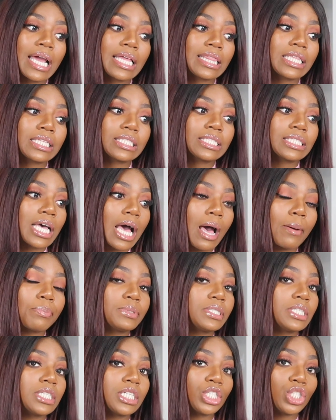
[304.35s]
at the
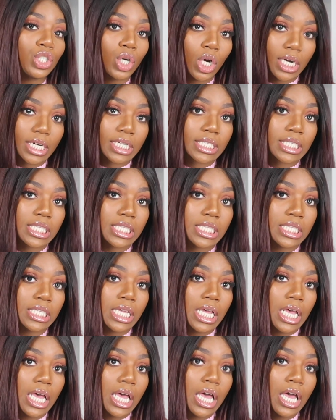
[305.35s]
tops of the charts
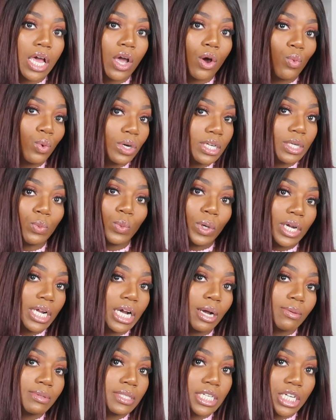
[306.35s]
when it
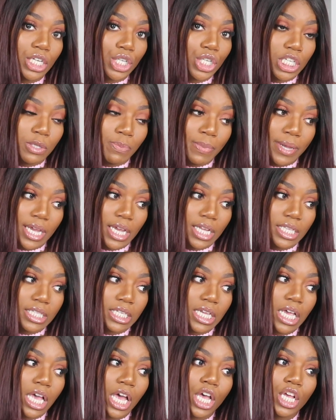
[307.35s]
comes to disrespect.
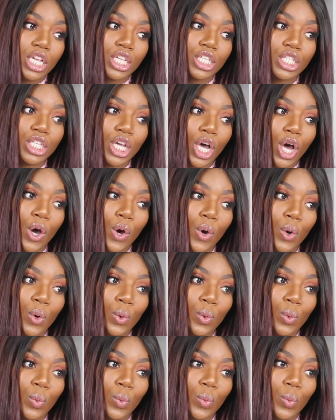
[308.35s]

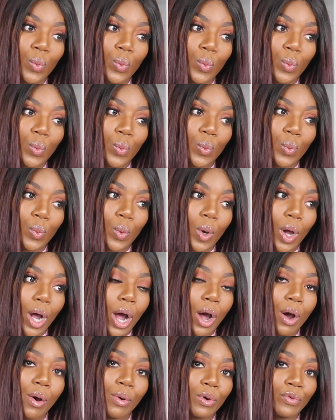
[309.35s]
So
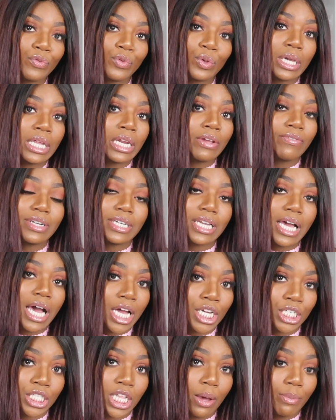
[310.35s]
I don't know if you can even
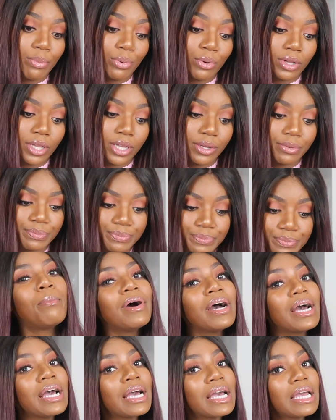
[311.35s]
dodge that bullet,
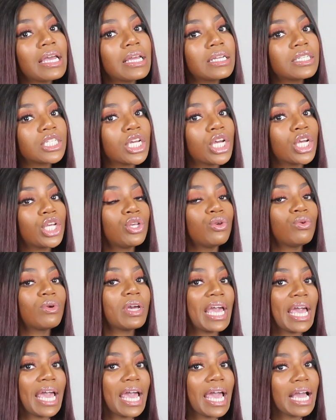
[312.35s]
but you
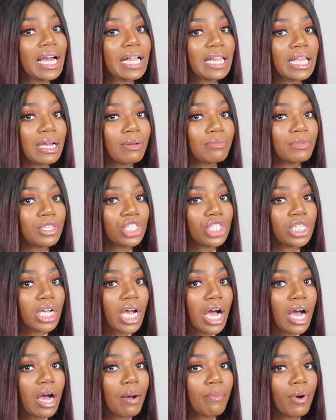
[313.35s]
can claim this
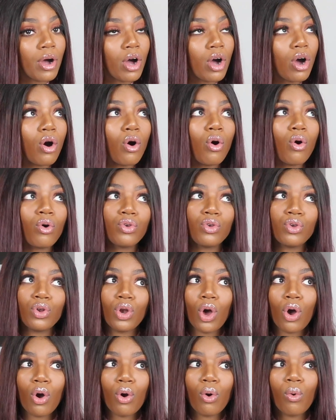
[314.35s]
job, you
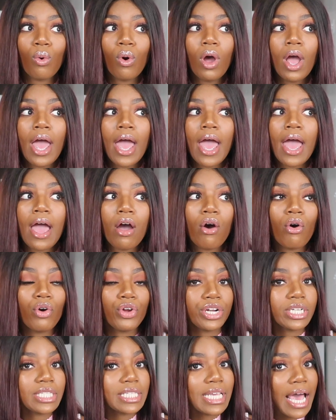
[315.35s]
know,
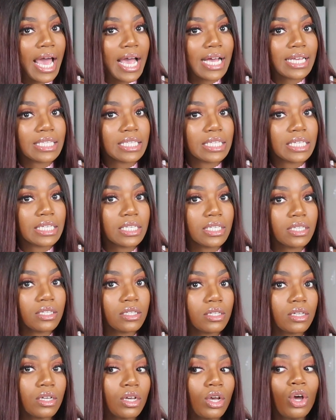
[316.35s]
on your
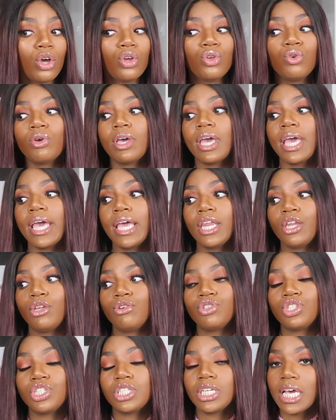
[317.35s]
taxes. You can
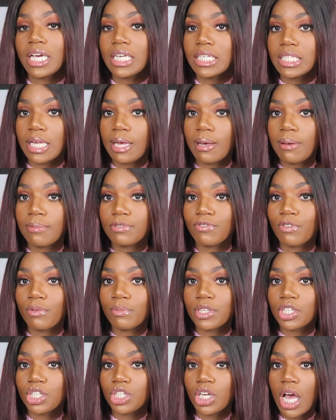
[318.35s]
use check stubs
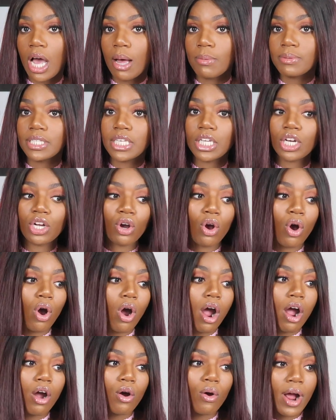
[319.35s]
from this job to get a
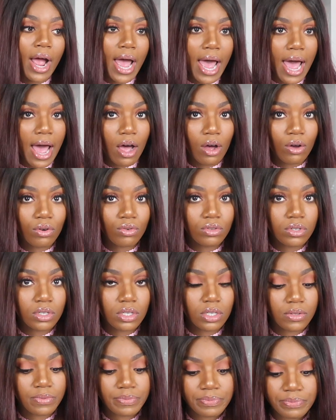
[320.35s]
car or a
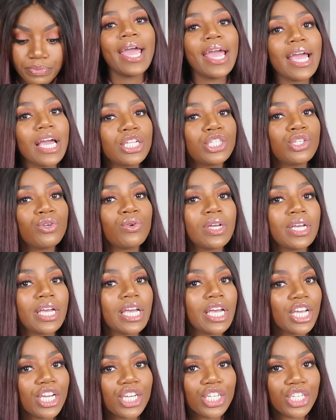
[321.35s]
house, and you can
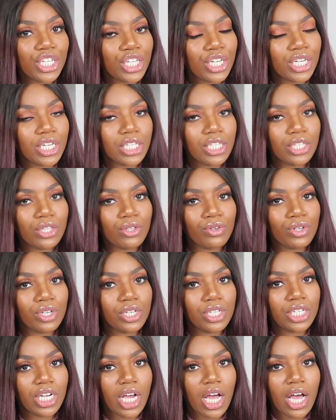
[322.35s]
get insurance through
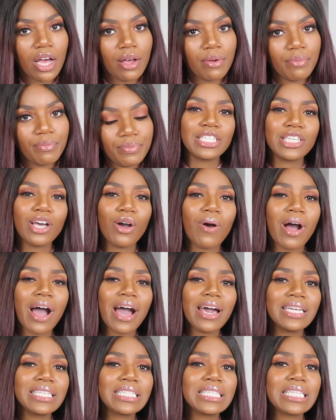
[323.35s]
your job. So
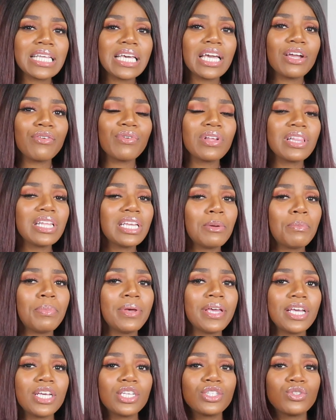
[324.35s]
honestly, it really
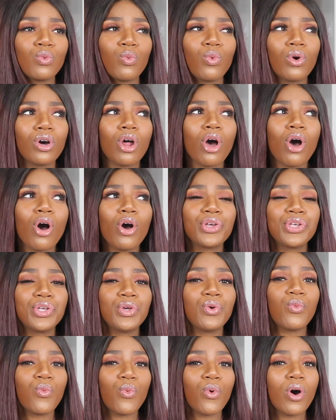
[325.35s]
depends what all
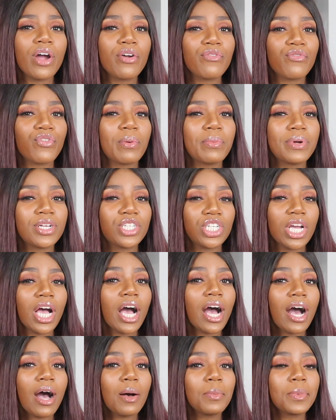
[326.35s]
you want from a
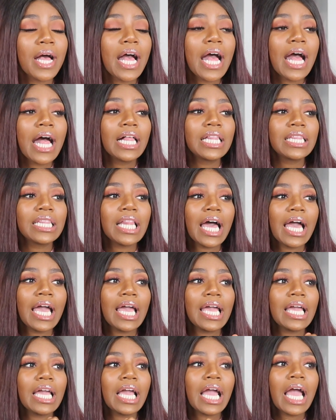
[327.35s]
job.
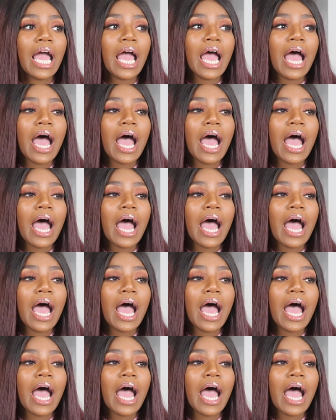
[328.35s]
Like,